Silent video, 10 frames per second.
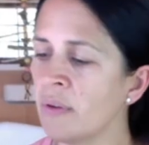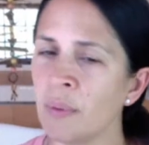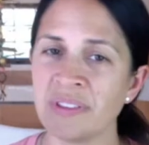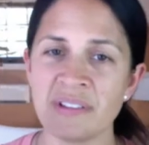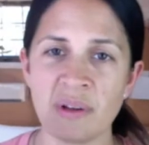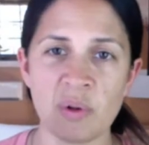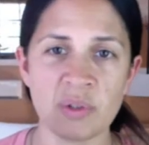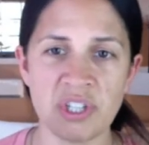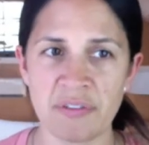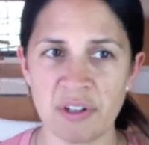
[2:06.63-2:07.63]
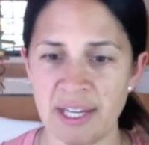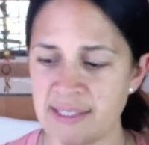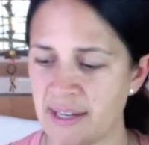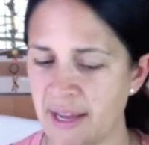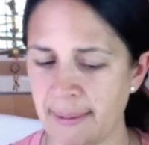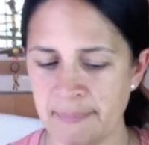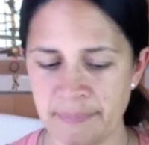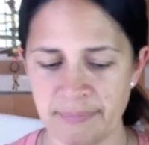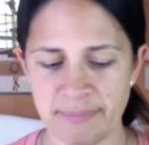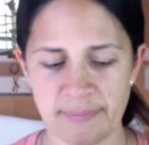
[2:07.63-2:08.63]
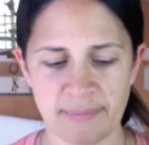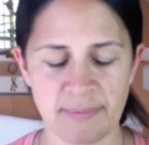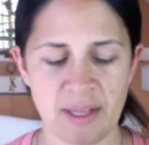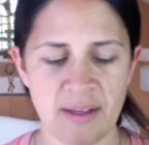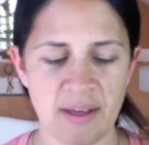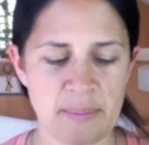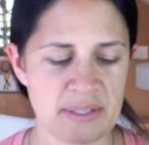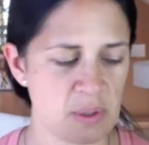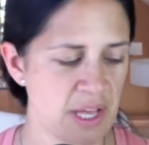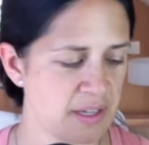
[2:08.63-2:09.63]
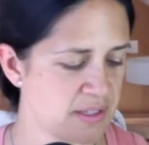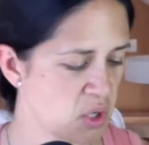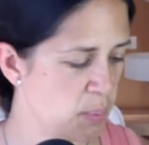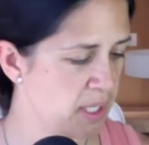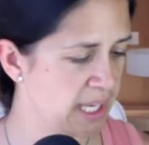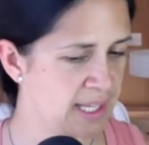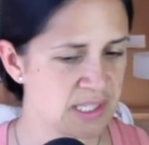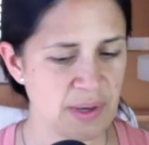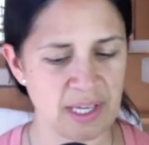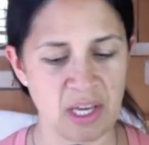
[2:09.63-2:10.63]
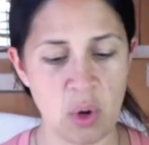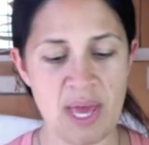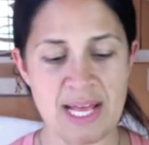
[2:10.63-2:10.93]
Went to the old Chick fil A today. I'm so glad it's open again so I can go